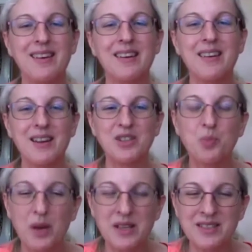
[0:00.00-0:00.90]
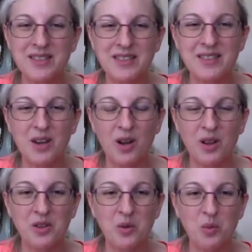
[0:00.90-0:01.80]
God's presence is
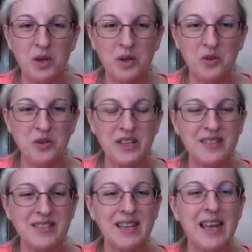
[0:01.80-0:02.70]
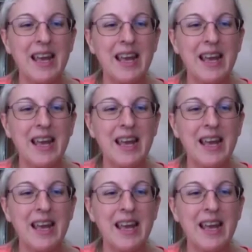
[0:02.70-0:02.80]
all in the wilderness.